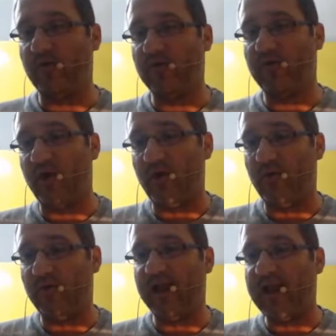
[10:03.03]
or
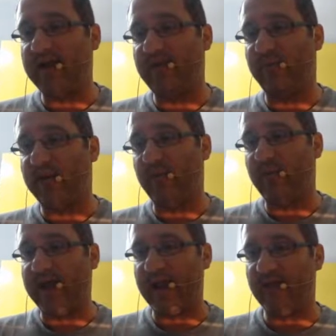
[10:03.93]
dough. They like to play with
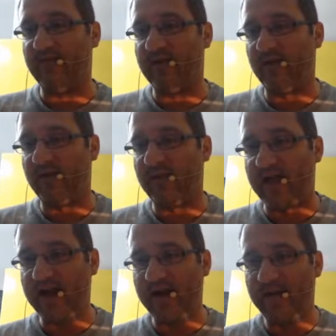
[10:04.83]
their hands and all
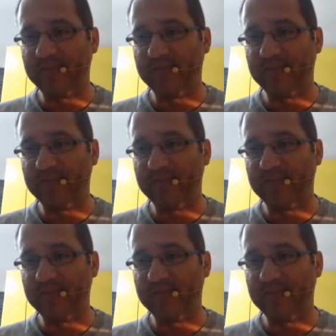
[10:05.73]
that,